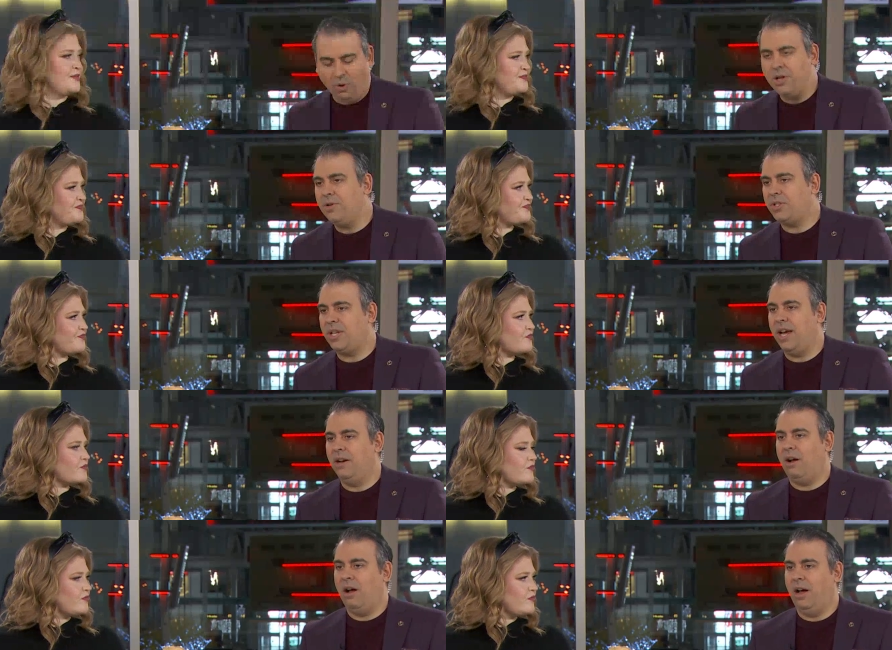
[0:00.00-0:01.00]
Speaker 1: where do you
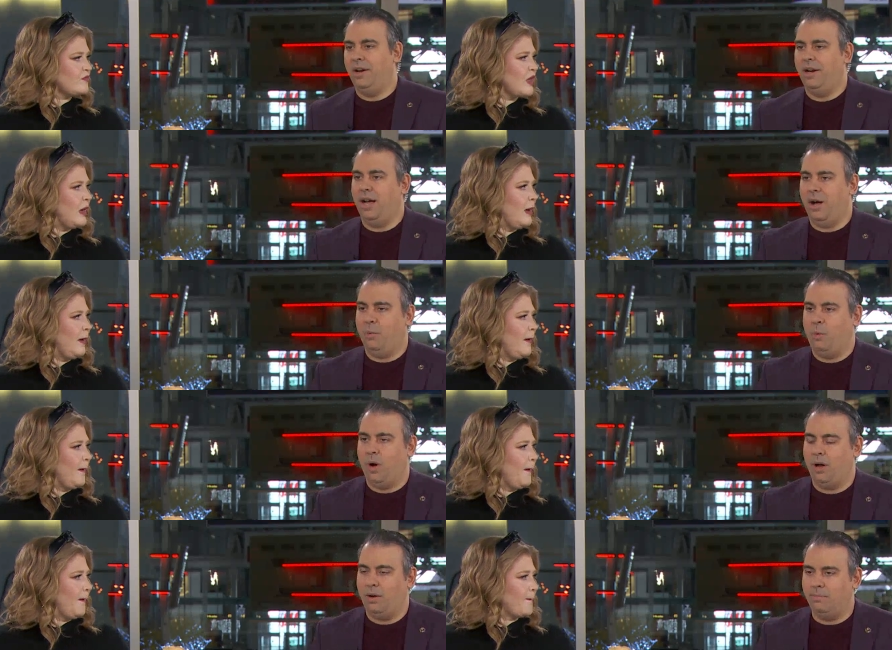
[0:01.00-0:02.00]
stand on uh,
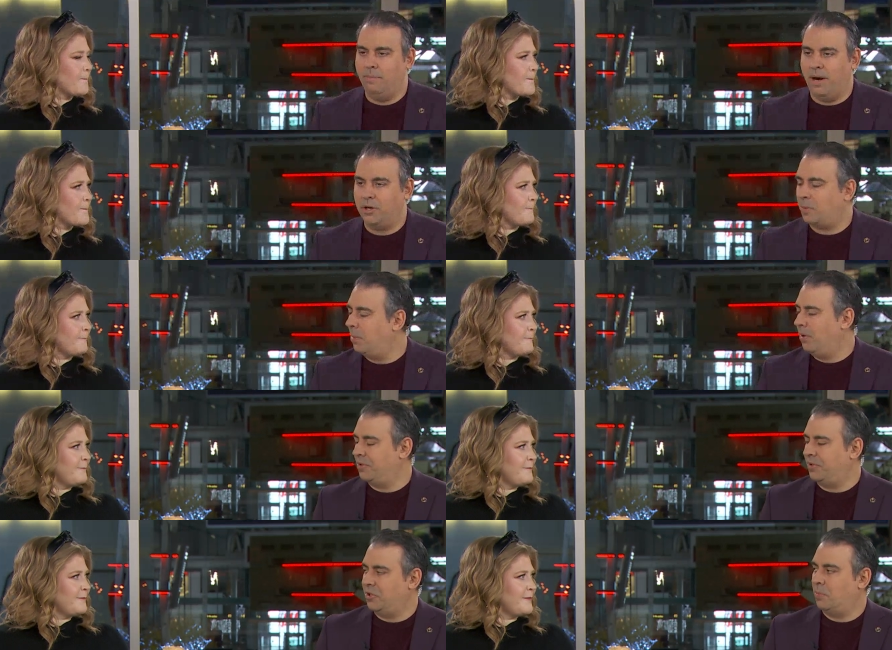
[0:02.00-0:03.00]
uh, marriage
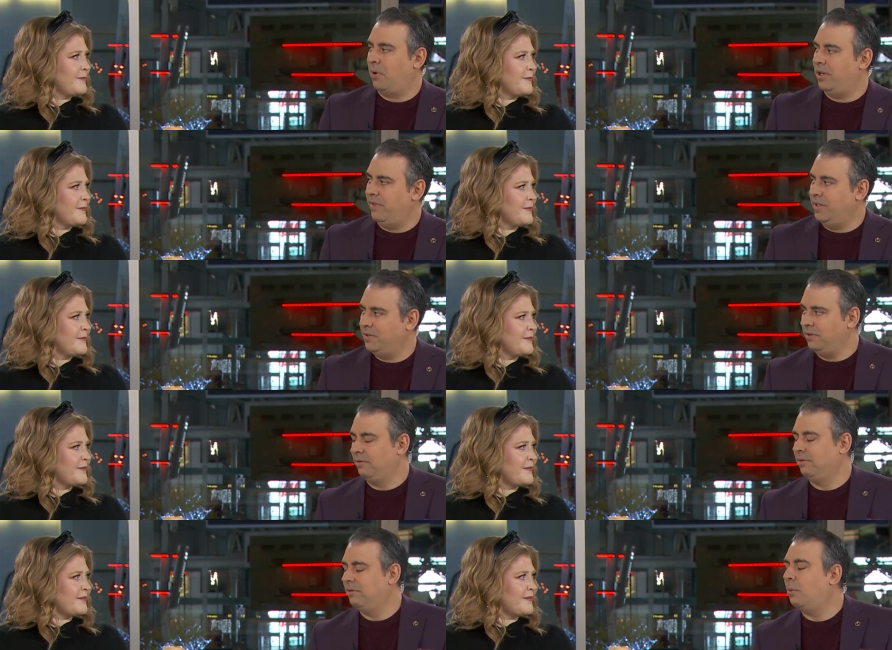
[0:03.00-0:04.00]
proposals at sporting events?
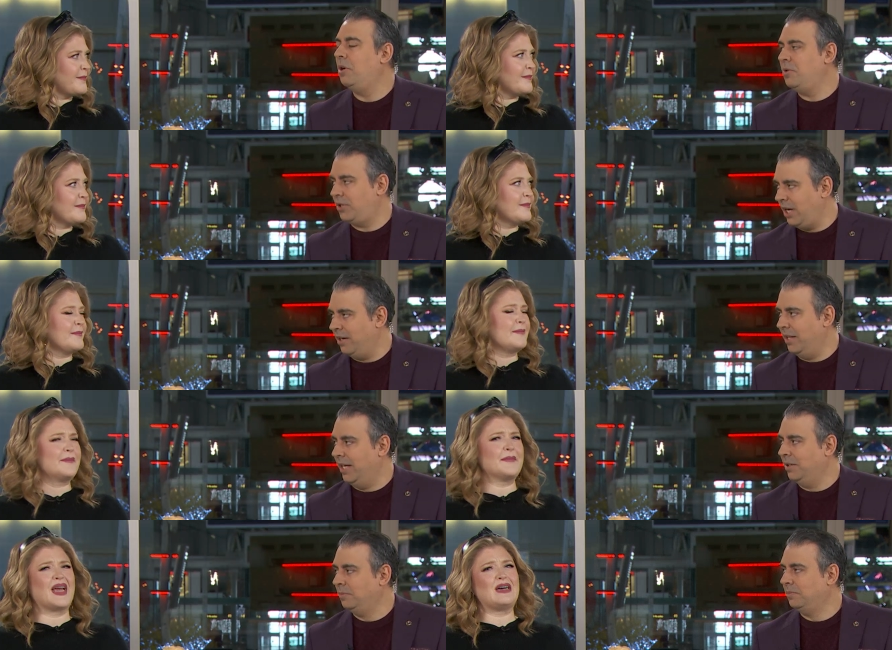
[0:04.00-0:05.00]
Where do you stand on
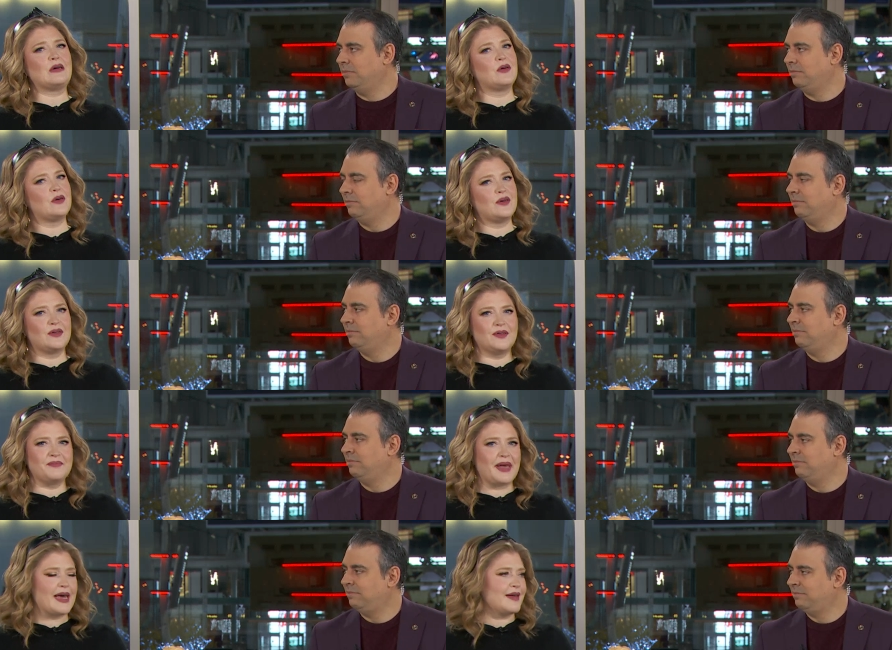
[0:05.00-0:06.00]
that? Oh
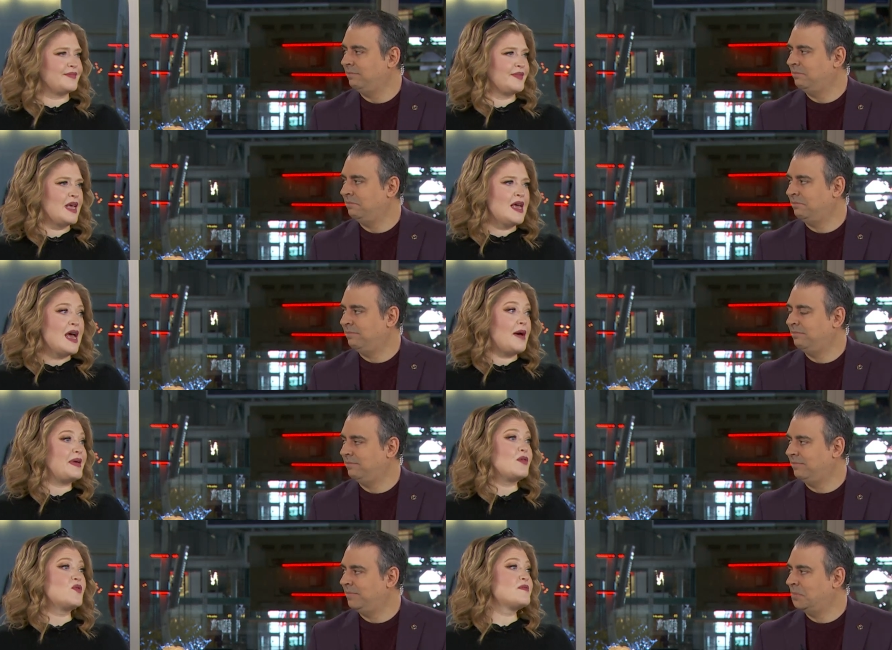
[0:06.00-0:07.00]
Speaker 2: man, I
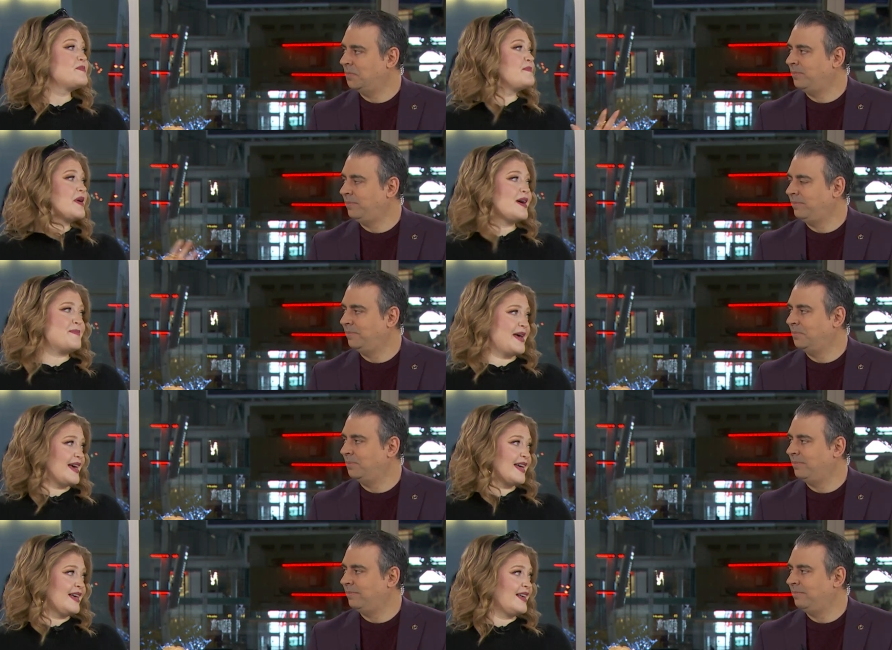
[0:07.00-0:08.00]
mean, it wouldn't be my
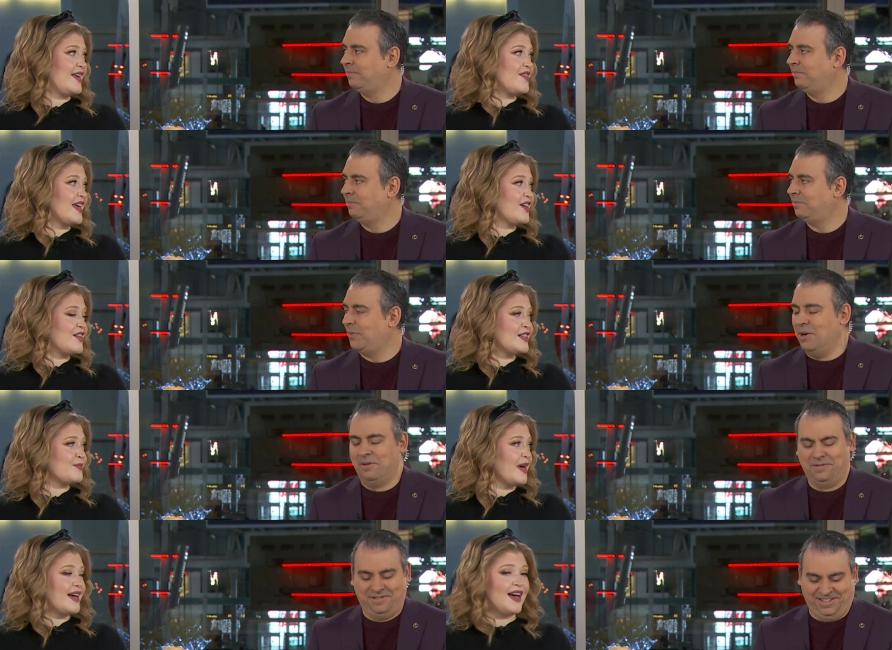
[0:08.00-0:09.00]
pick, and thank
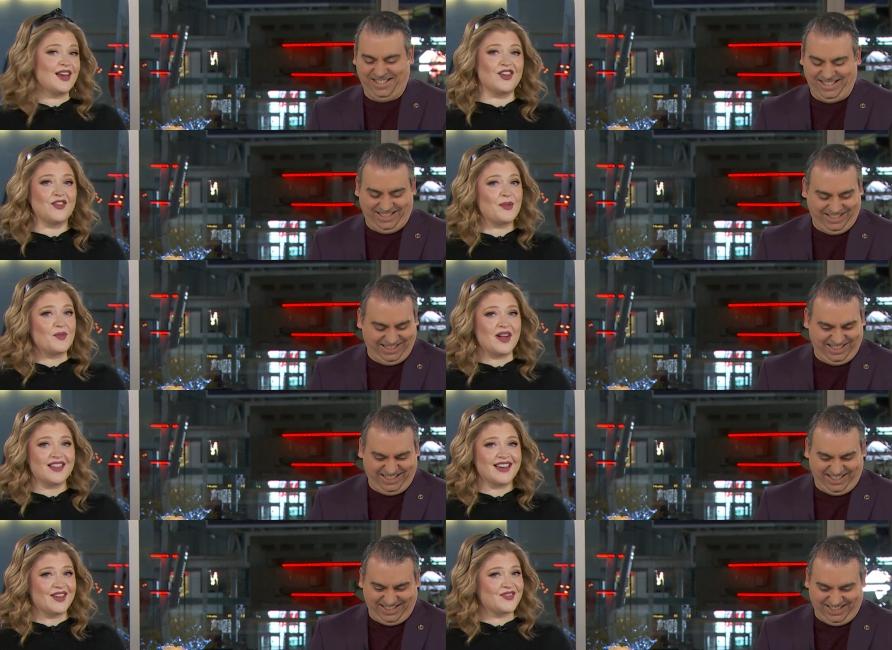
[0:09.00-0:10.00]
goodness my guy knew me
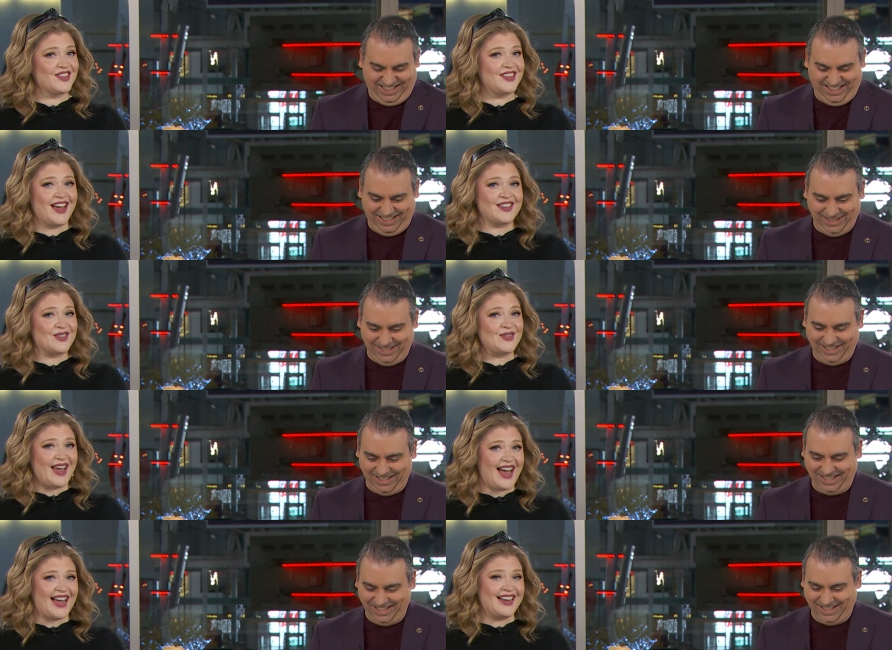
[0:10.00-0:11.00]
well enough to not do
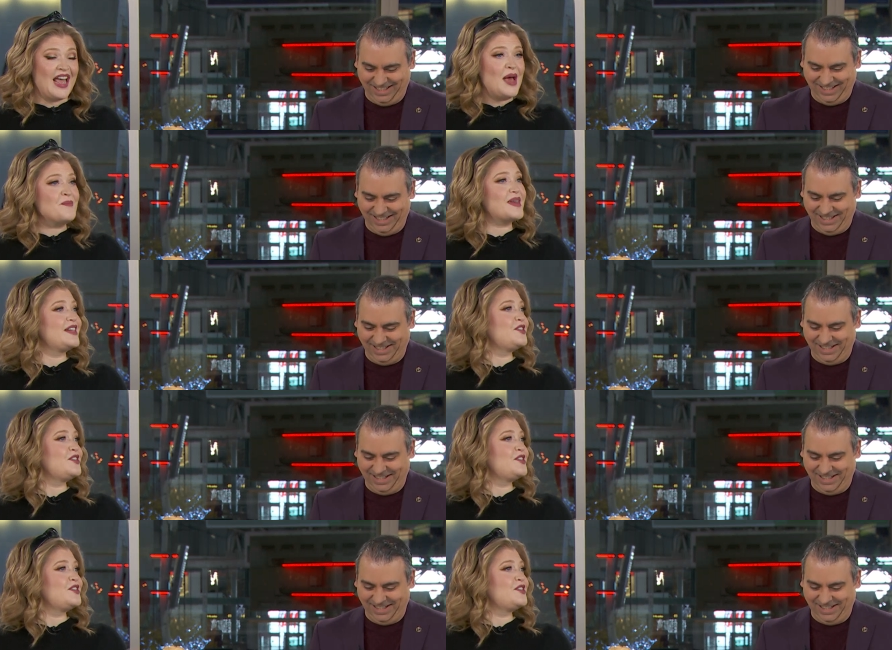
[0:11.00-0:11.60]
that. But I